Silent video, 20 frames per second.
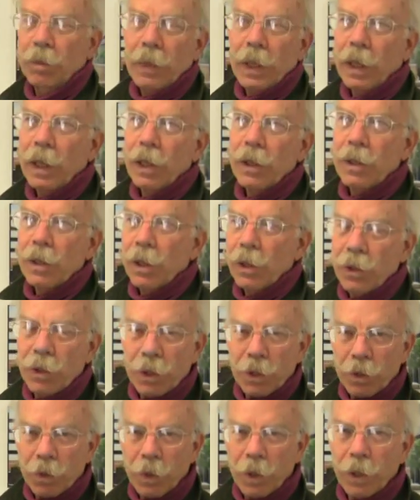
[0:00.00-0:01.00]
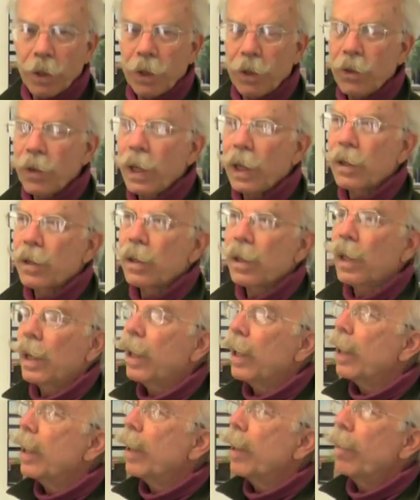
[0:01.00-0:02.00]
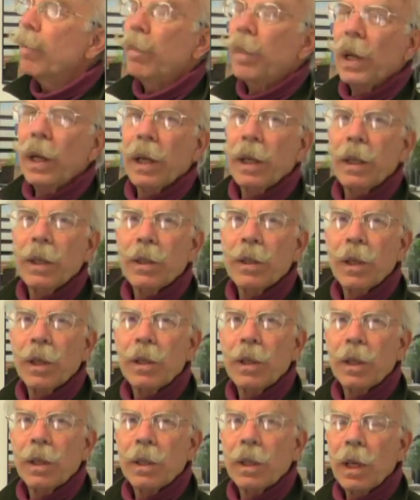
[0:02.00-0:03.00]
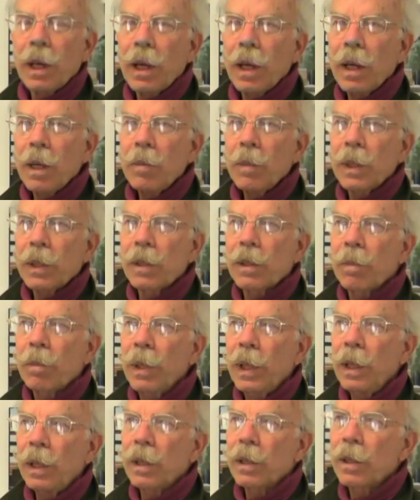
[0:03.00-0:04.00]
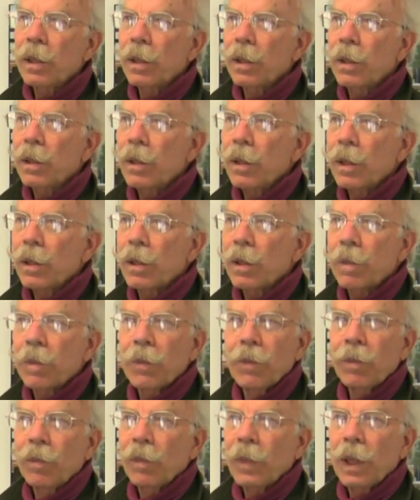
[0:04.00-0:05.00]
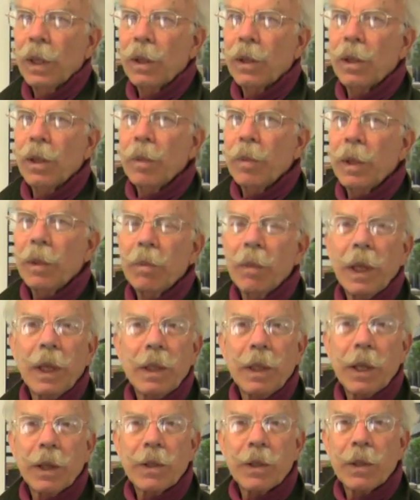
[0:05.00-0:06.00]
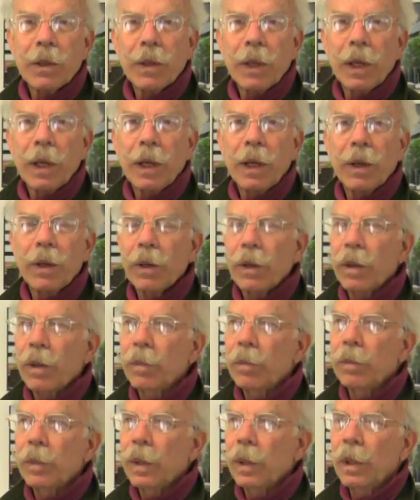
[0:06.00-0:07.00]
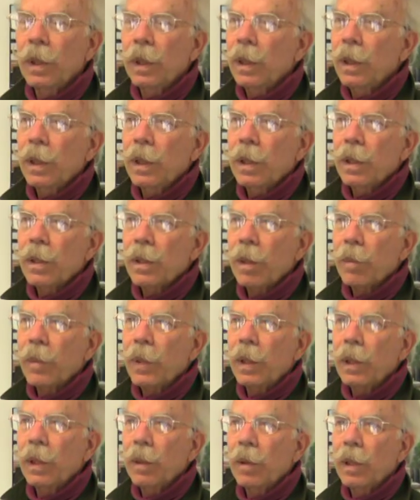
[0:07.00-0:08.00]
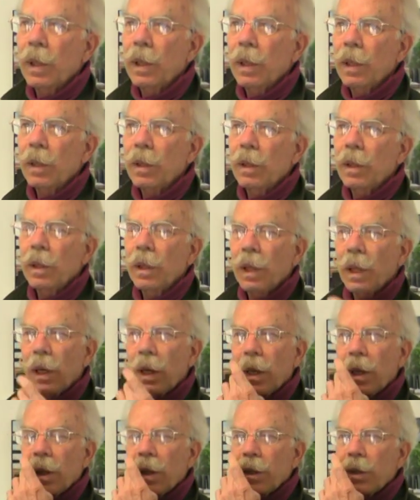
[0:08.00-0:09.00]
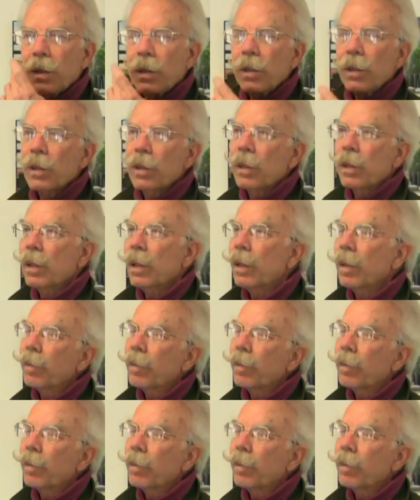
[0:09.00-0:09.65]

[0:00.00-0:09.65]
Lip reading: I guess because she's wearing the dress. But it's such a timeless piece. It could have been made yesterday or something. It's just